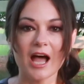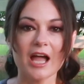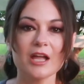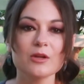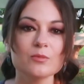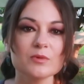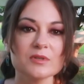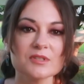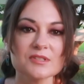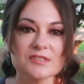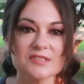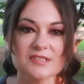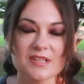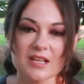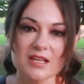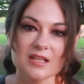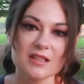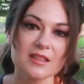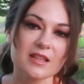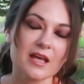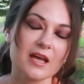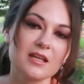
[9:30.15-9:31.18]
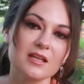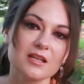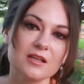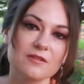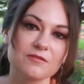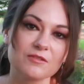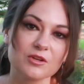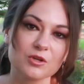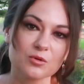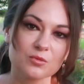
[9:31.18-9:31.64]
I will say that
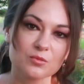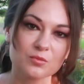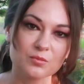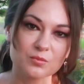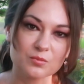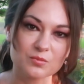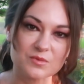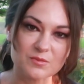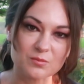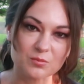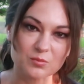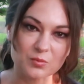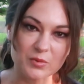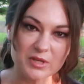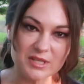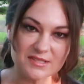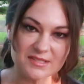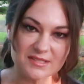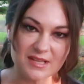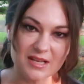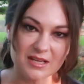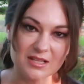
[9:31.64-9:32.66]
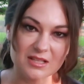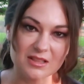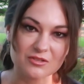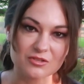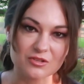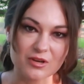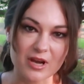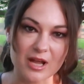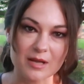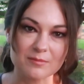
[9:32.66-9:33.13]
if you're resetting
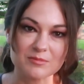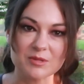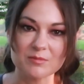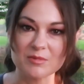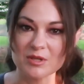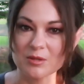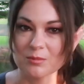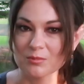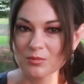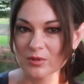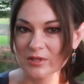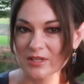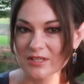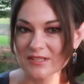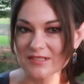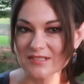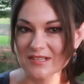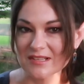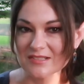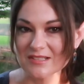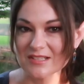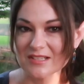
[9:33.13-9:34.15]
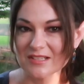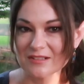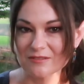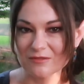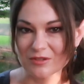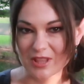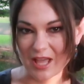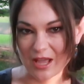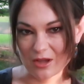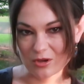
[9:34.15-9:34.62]
the trap to be pretty sensitive
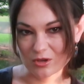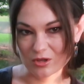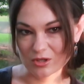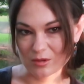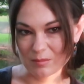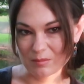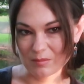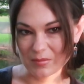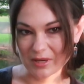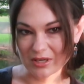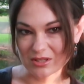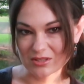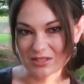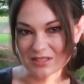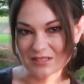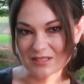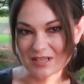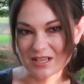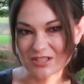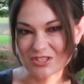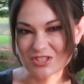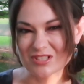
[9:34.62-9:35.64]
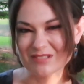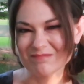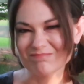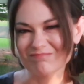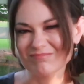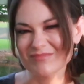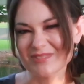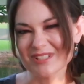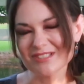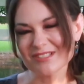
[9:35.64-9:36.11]
with that hook barely
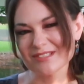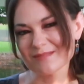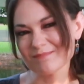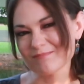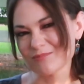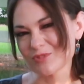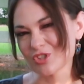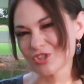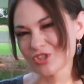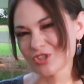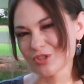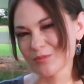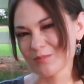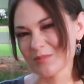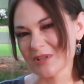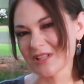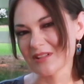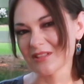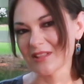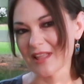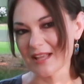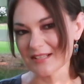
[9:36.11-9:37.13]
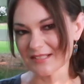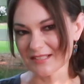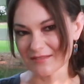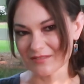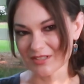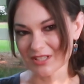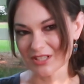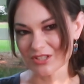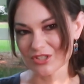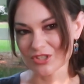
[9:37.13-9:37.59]
touching, this should be less
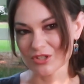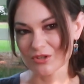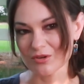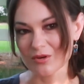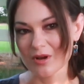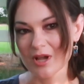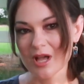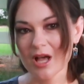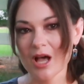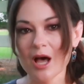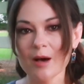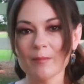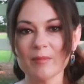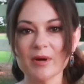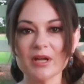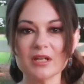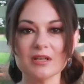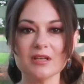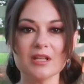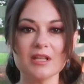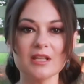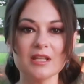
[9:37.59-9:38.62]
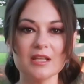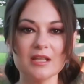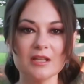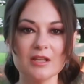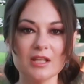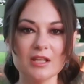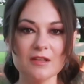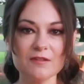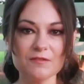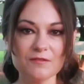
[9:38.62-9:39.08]
of an issue. But
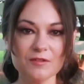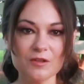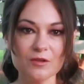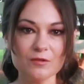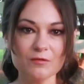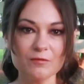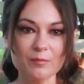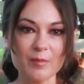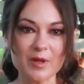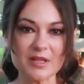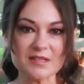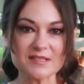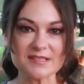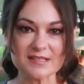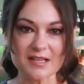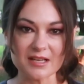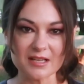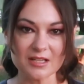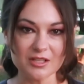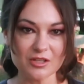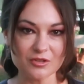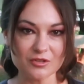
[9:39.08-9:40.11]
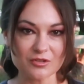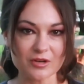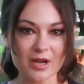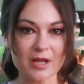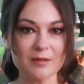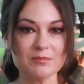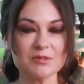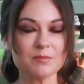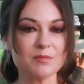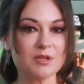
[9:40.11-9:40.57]
if you've been setting your
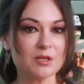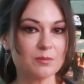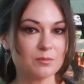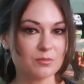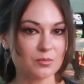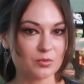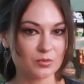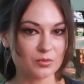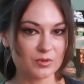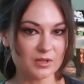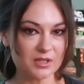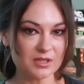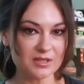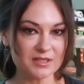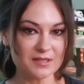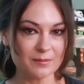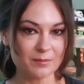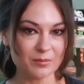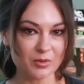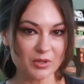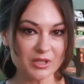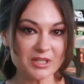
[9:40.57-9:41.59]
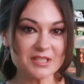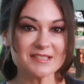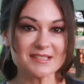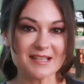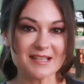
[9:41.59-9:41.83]
trap to be pretty